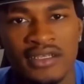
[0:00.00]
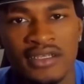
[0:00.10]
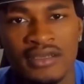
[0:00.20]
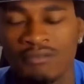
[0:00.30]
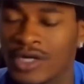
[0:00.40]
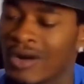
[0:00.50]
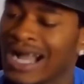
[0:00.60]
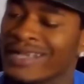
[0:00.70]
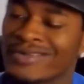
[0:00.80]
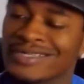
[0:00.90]
Bro, I
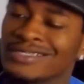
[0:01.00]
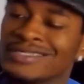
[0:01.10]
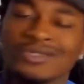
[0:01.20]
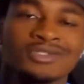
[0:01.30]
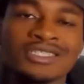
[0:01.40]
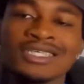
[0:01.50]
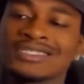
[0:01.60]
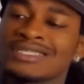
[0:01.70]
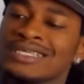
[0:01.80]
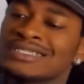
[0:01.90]
hear the little shit.
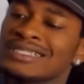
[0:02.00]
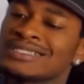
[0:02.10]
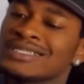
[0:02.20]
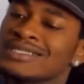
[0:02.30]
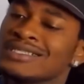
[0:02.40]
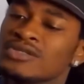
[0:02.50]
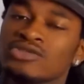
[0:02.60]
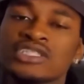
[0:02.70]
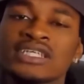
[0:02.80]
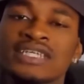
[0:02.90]
It's the little
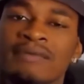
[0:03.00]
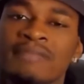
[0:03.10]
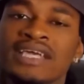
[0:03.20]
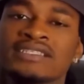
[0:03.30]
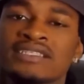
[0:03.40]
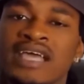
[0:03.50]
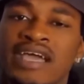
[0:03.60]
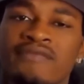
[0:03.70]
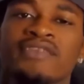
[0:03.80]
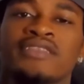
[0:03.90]
shit that makes everything.